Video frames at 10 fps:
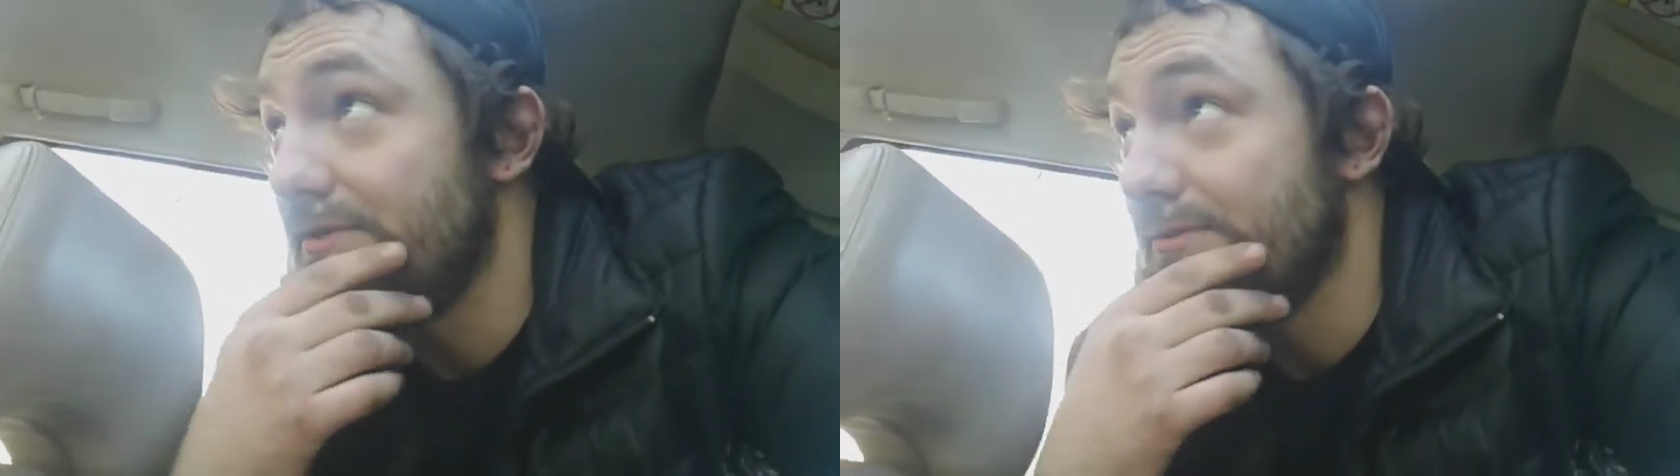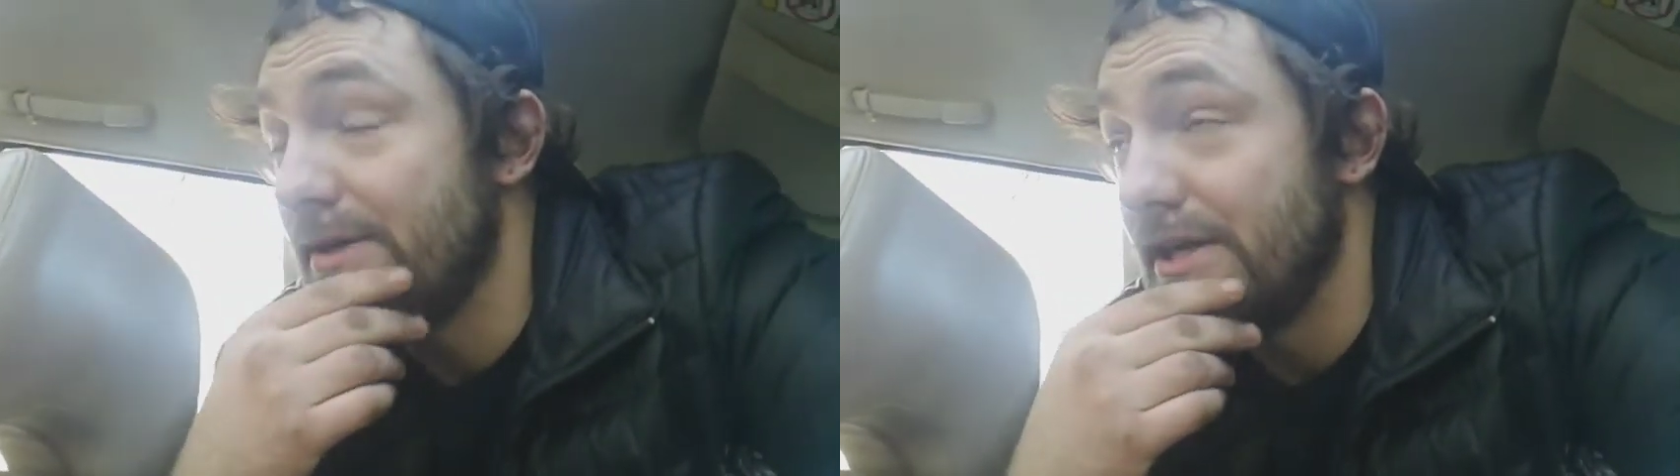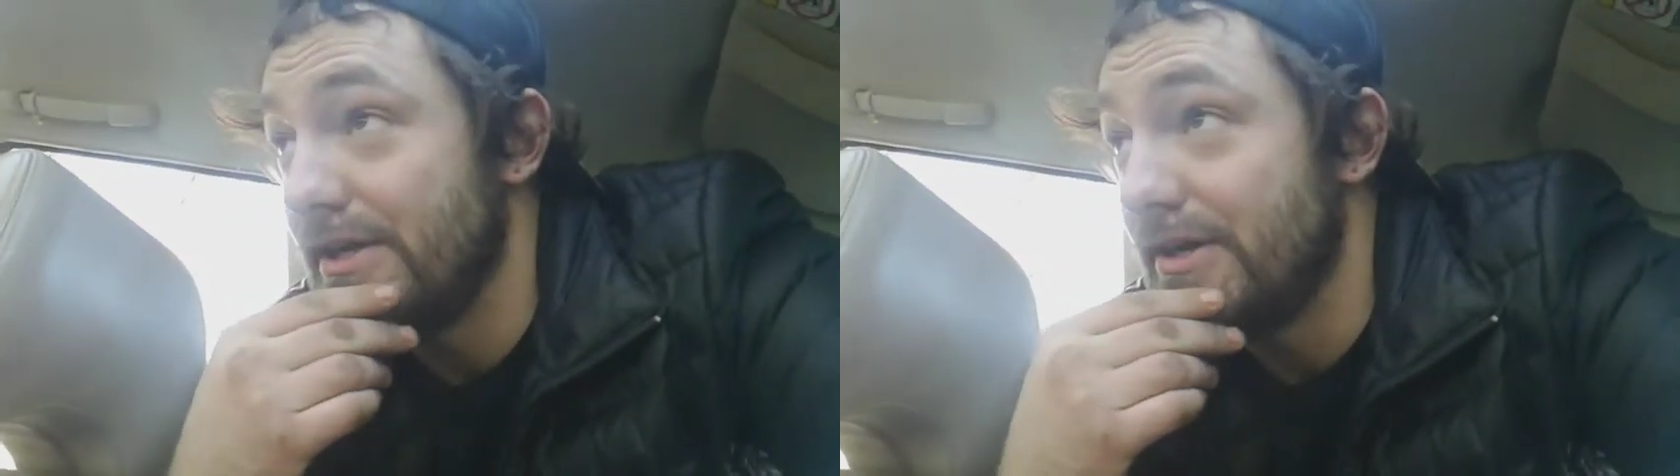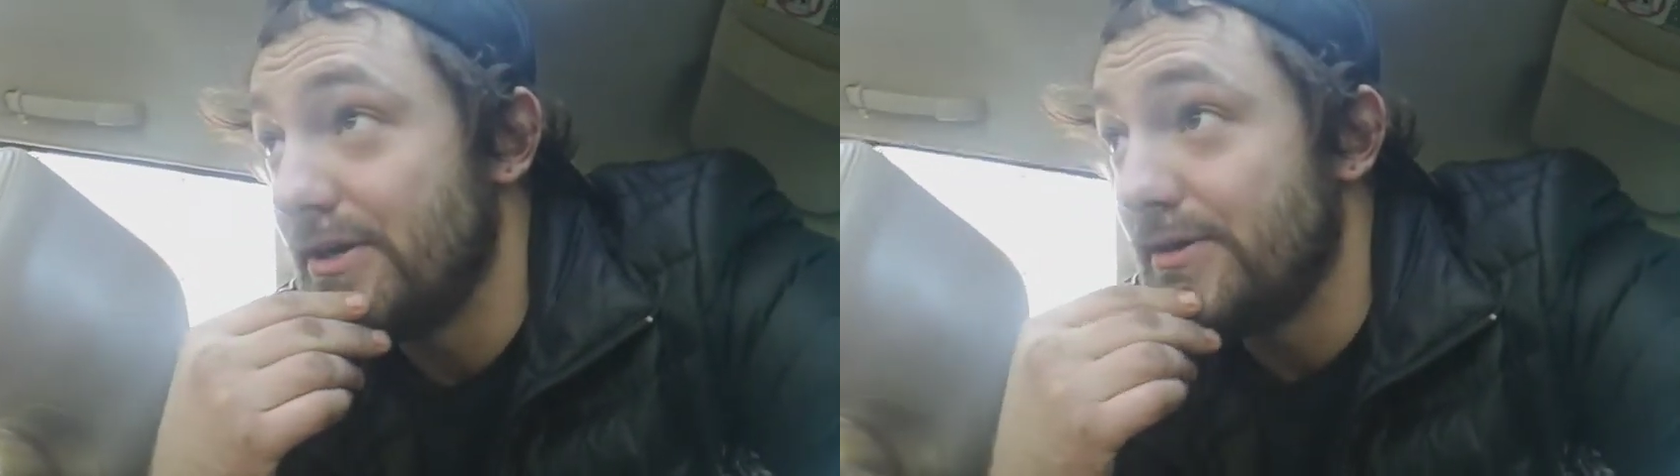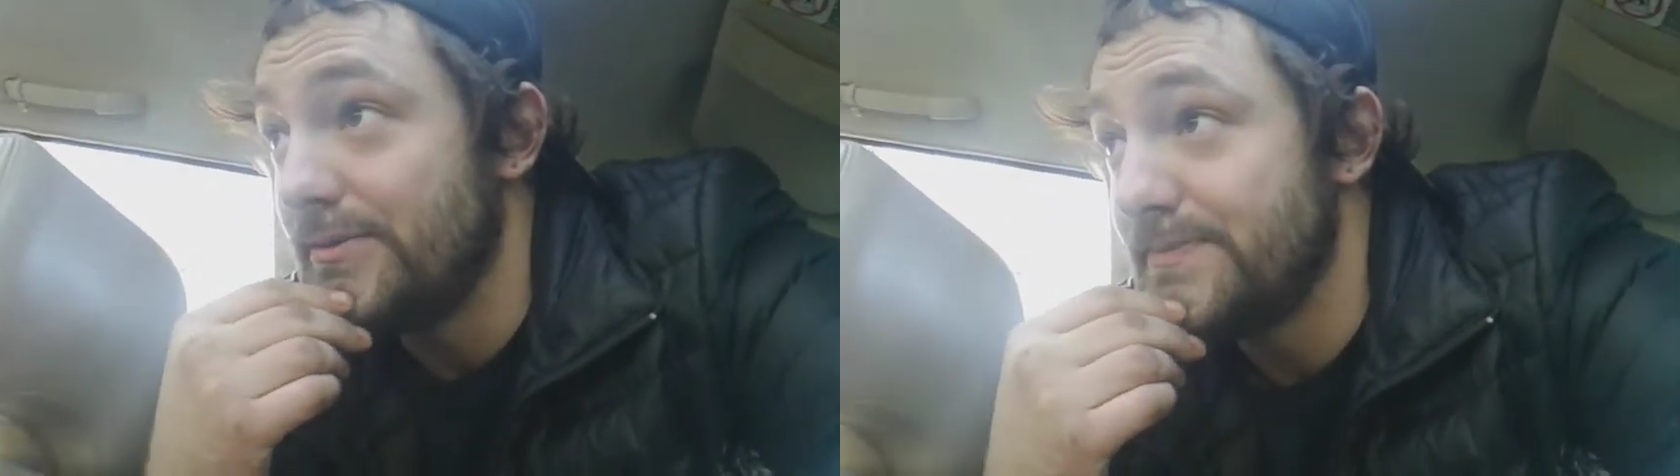for being
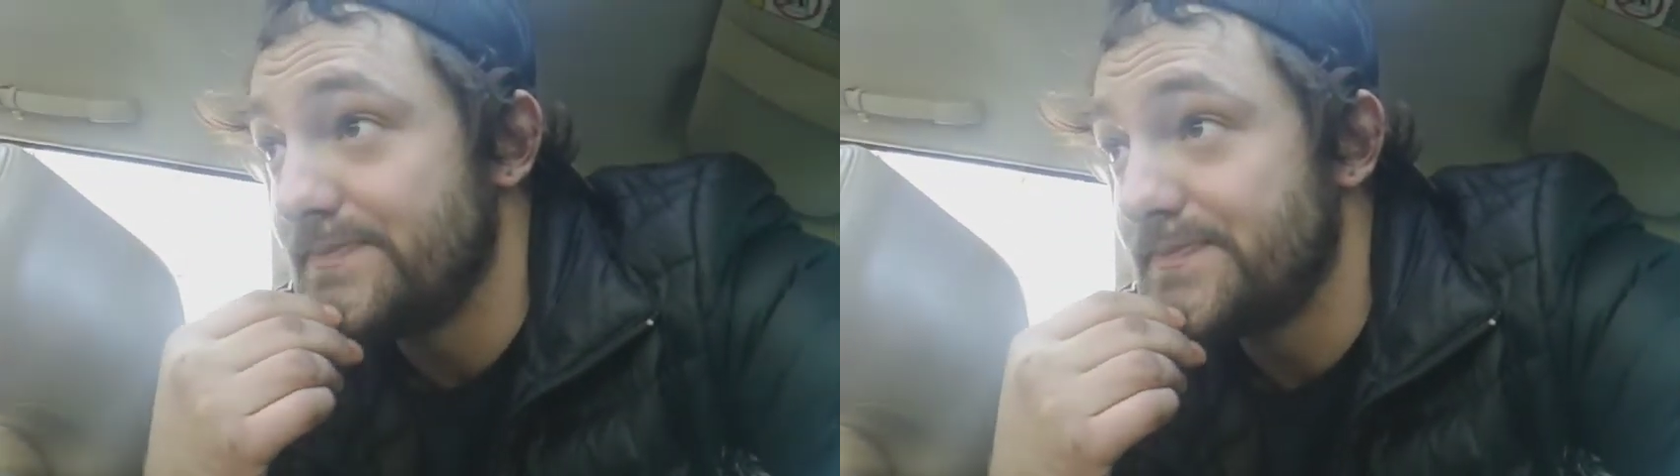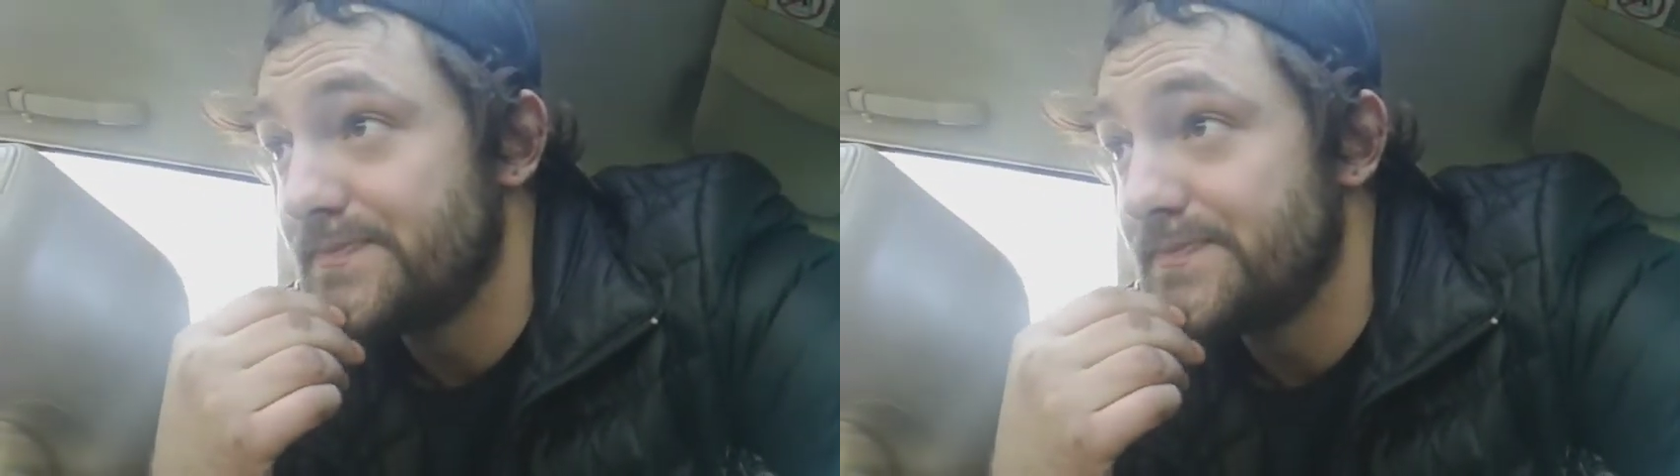on